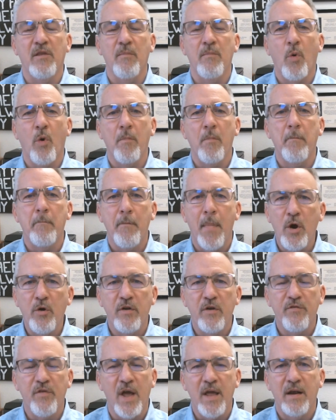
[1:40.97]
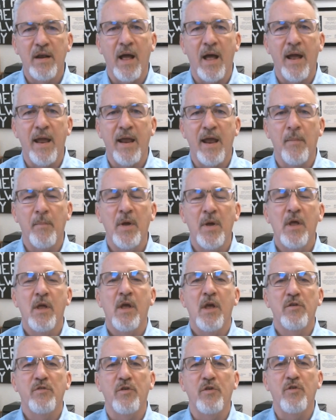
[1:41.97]
the more motivated I am
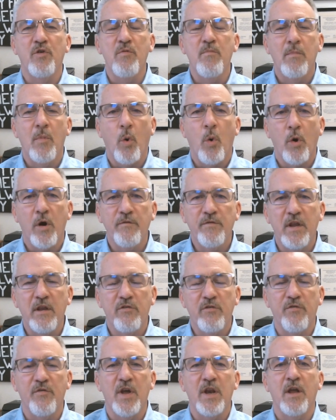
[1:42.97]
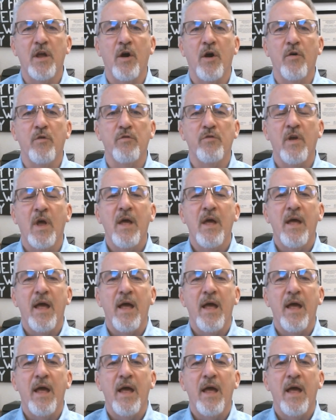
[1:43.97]
to do more of these videos,